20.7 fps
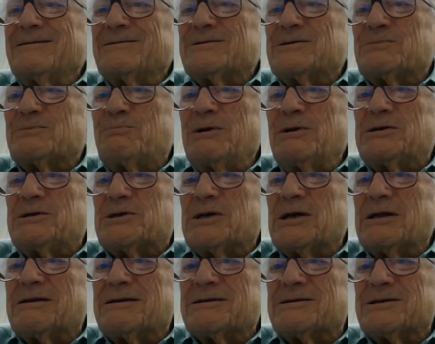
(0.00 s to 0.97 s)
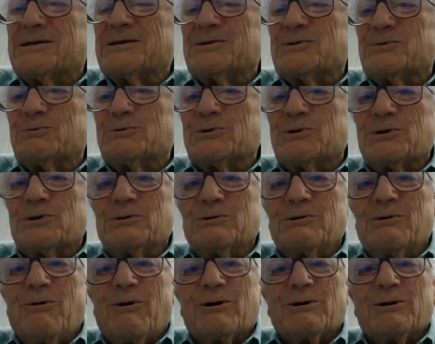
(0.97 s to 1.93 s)
Speech synthesis was
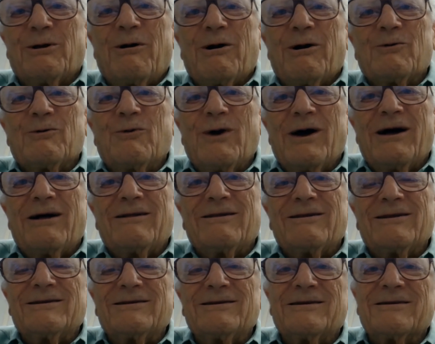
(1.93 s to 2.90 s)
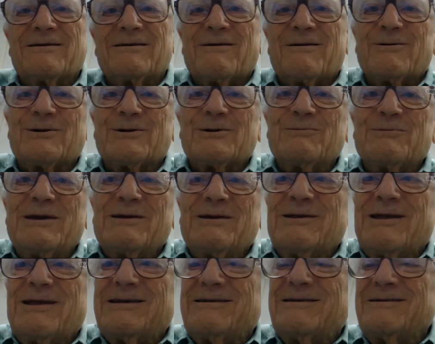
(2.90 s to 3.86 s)
going along well, and it occurred to me
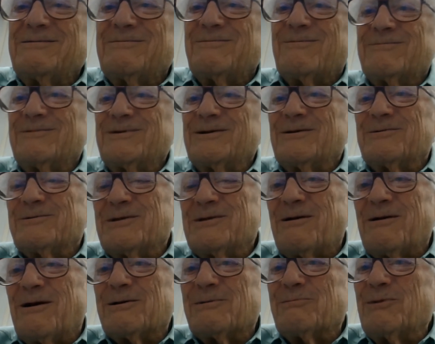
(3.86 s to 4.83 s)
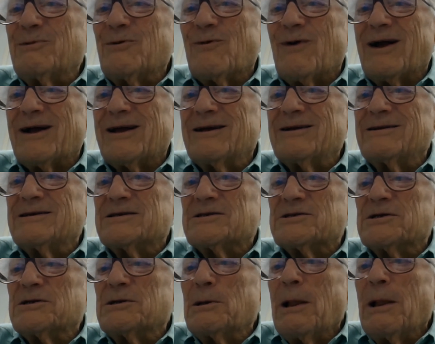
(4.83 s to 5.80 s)
that there ought to be
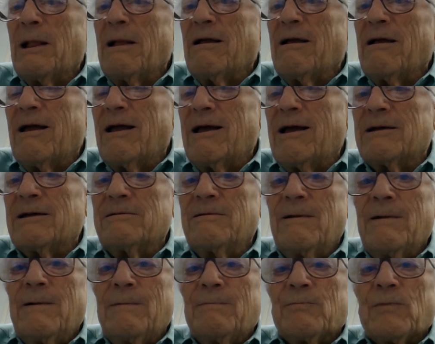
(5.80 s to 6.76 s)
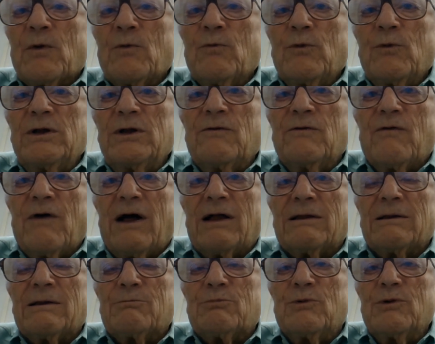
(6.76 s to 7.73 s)
recognition. And we
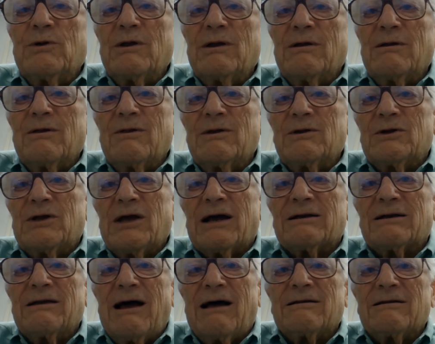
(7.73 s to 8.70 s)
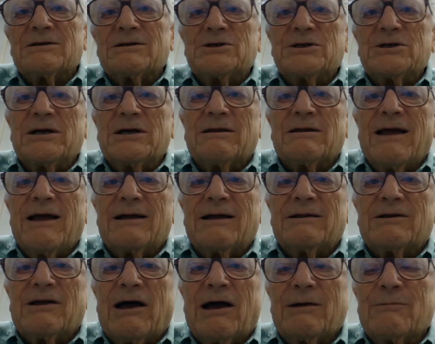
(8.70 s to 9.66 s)
developed the technology at
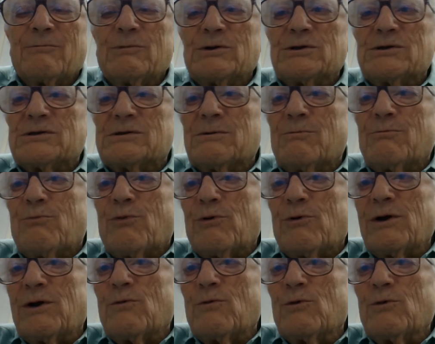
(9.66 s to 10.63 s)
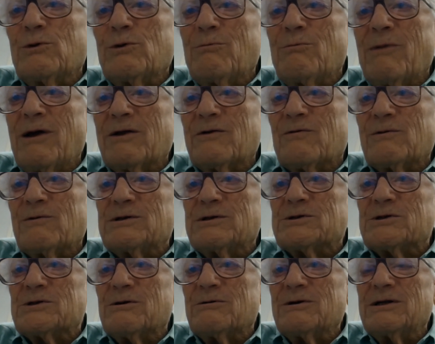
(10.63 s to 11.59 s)
that time was pretty rudimentary.
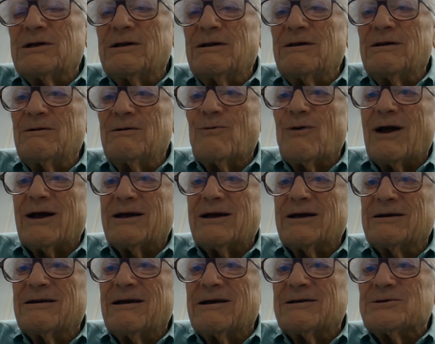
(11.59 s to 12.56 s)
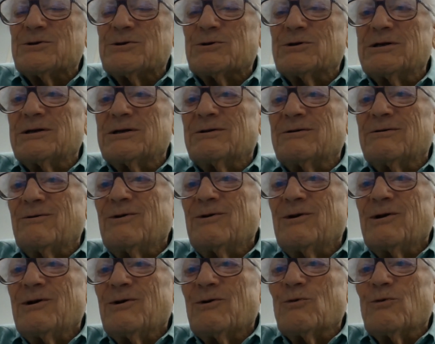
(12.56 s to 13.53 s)
So the recognizer didn't
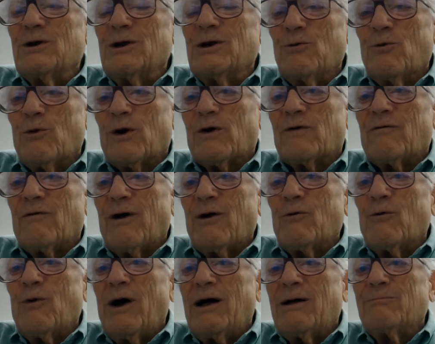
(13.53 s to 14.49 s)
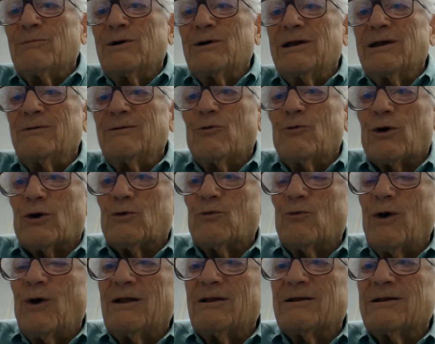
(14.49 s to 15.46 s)
really work very well, but it worked
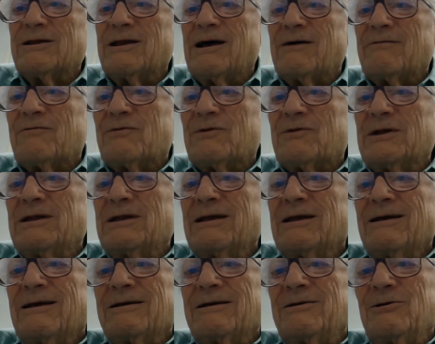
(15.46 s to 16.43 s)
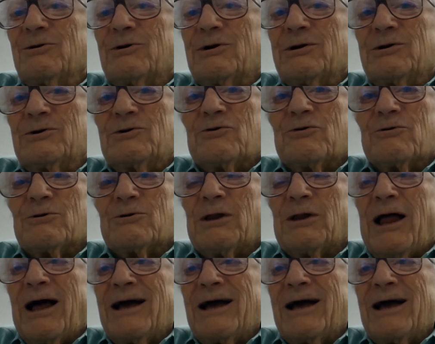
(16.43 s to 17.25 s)
well enough that you could turn